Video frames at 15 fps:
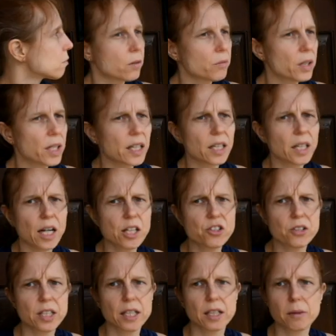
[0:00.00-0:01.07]
We're in the
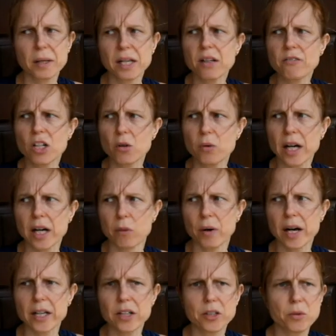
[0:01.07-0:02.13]
country, in the middle of nowhere.
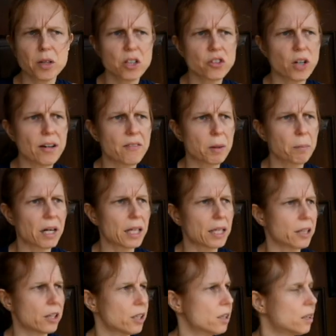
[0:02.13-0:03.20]
Why are you all driving by
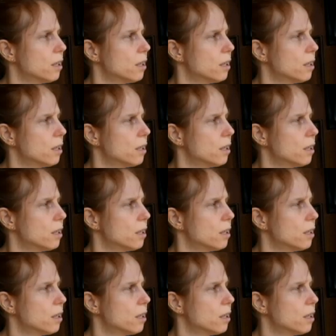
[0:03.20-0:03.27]
here?